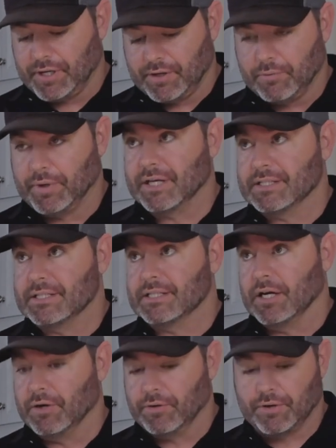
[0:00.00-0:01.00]
we can
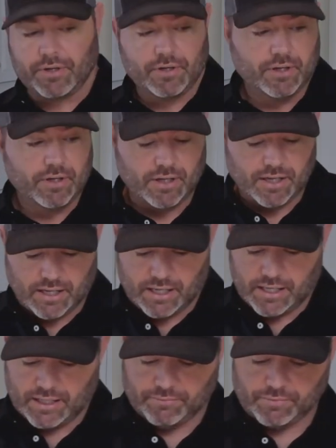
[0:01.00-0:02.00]
soak
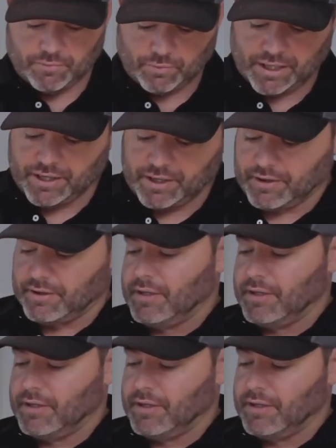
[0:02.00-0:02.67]
right here.